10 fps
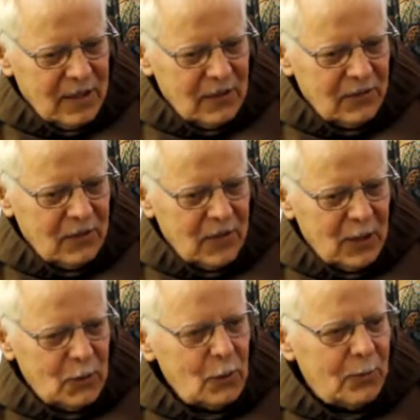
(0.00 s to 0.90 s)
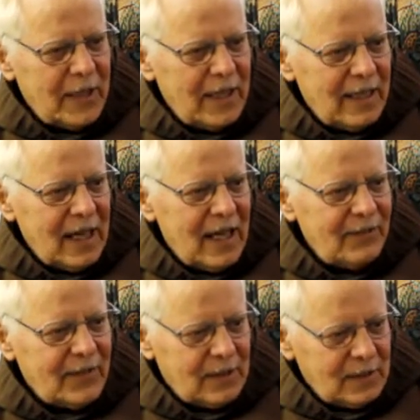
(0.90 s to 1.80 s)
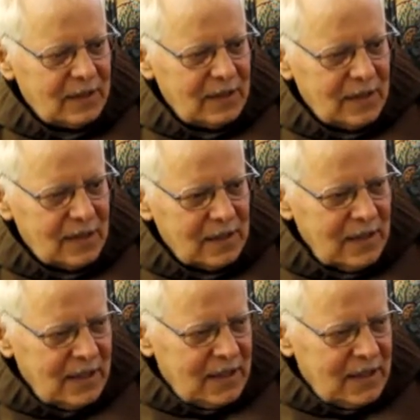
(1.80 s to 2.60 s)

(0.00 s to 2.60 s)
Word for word: uh following your prayer life and uh,